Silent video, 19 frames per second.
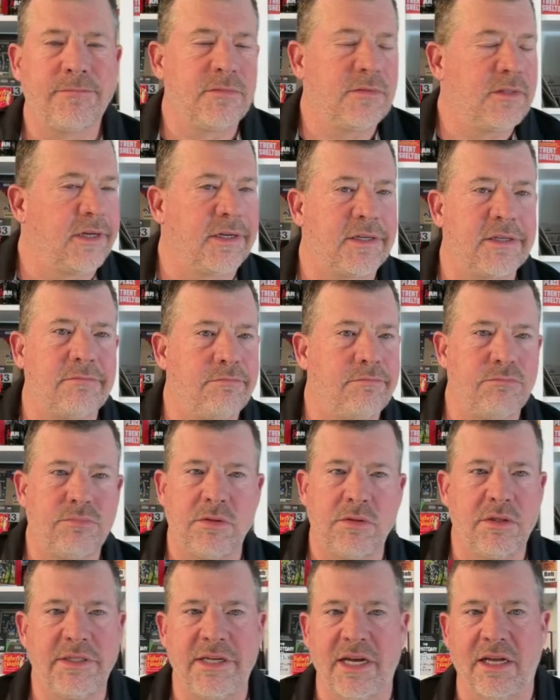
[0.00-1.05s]
Like
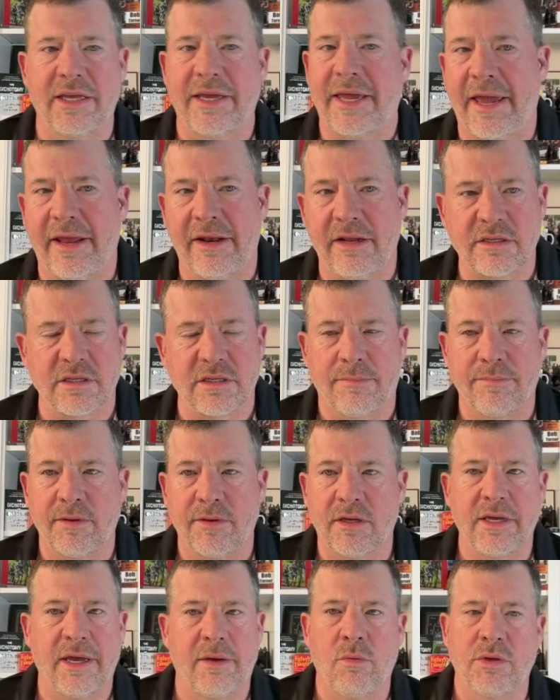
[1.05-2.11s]
delegating something.
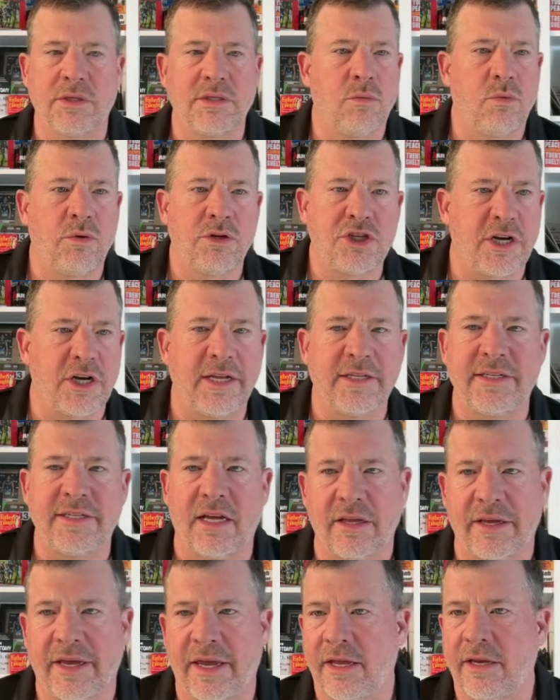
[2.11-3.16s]
Hey, what should I
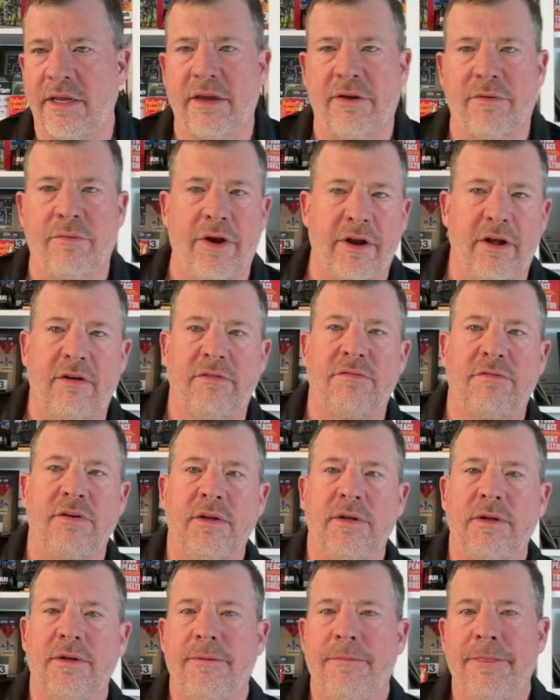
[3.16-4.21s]
delegate? Get rid of.
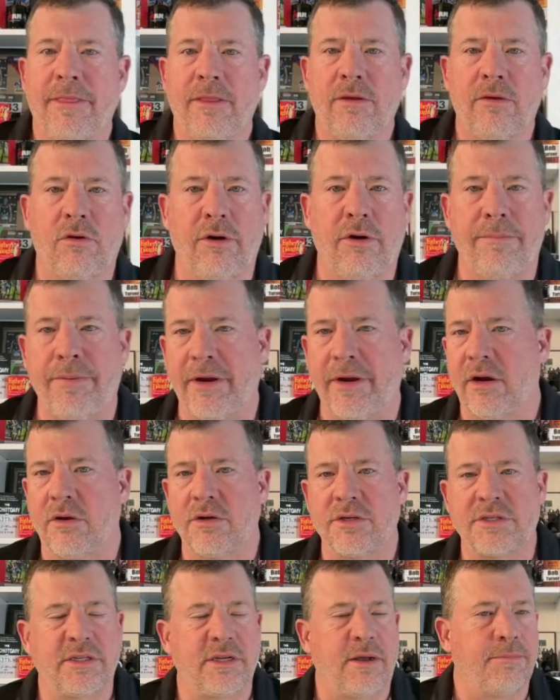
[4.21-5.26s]
Or a bigger
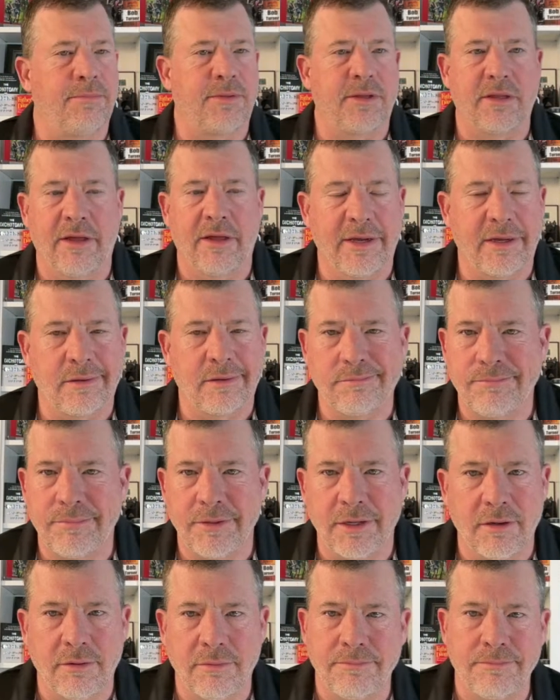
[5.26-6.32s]
something like,
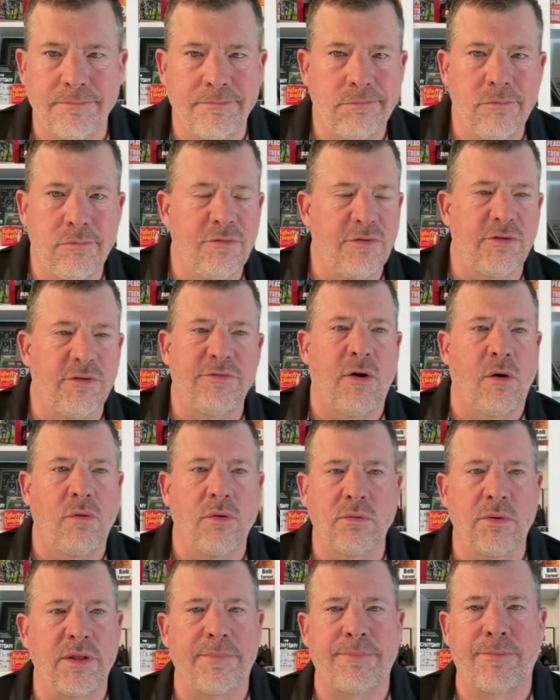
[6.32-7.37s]
moving forward
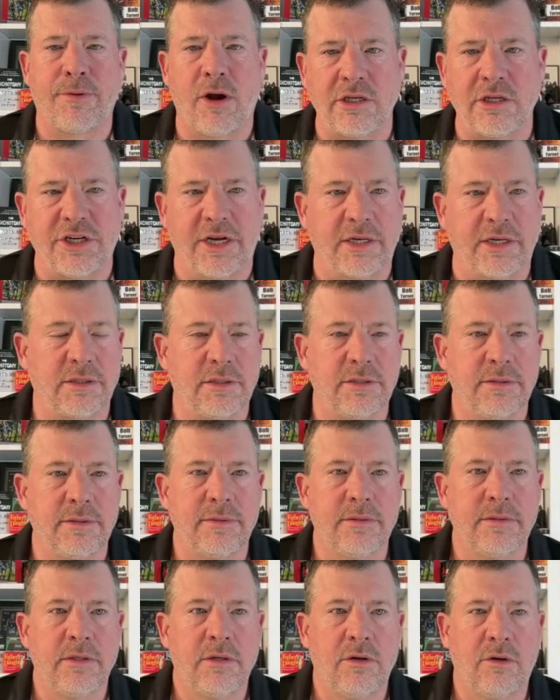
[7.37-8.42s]
with a project
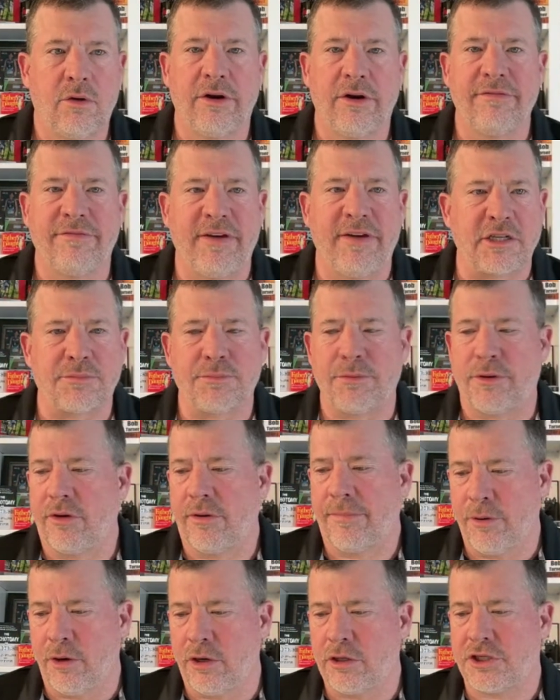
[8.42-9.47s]
or an investment or a
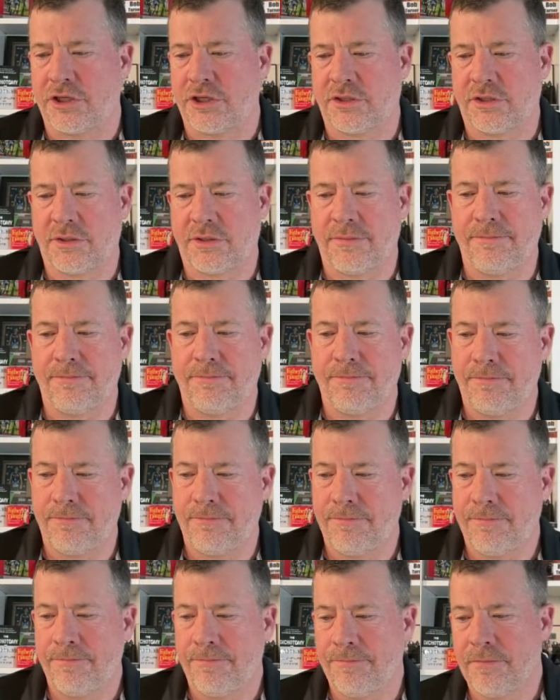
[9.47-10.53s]
purchase.
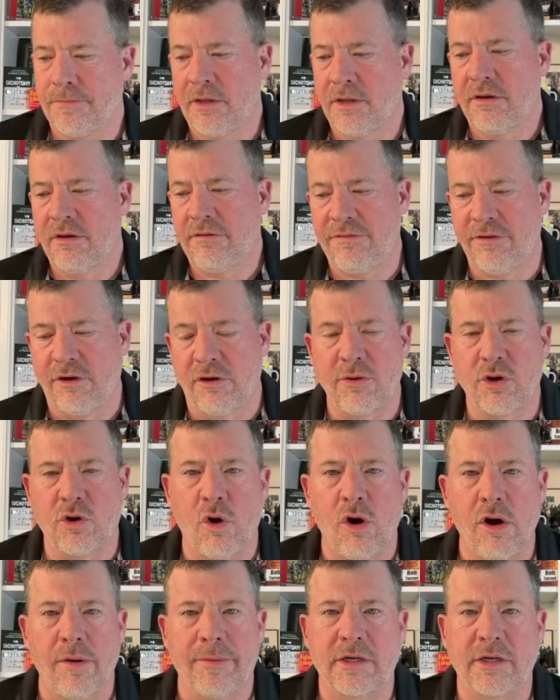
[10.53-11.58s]
Phil
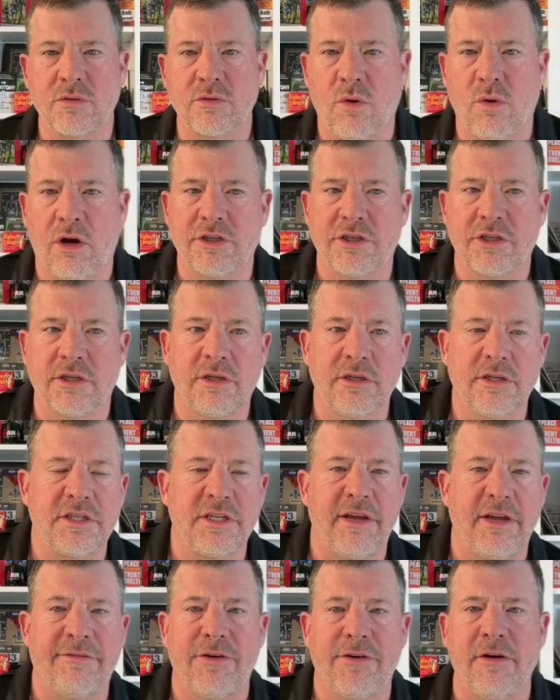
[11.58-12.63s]
McCormick is watching. Good to see
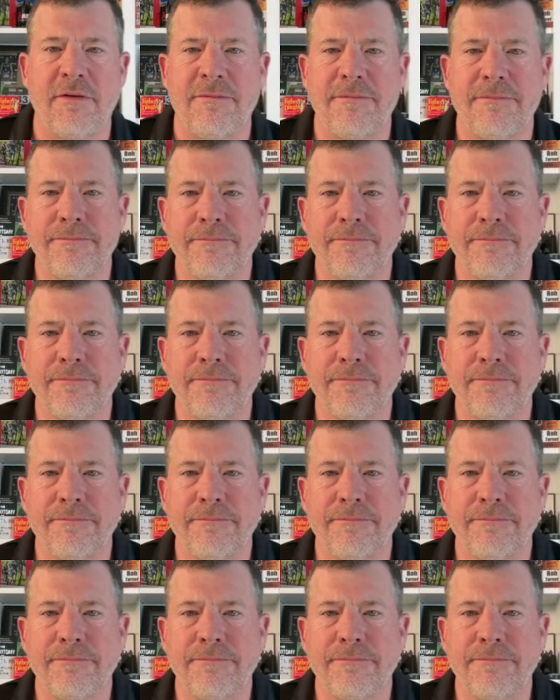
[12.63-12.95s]
you, Phil.